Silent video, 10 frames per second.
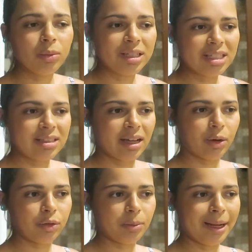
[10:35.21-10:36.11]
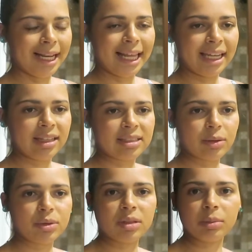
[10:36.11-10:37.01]
We just set off a bit late because
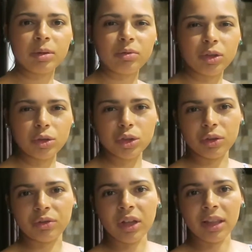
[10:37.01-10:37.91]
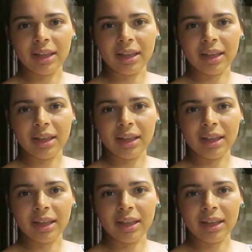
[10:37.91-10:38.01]
there was some confusion of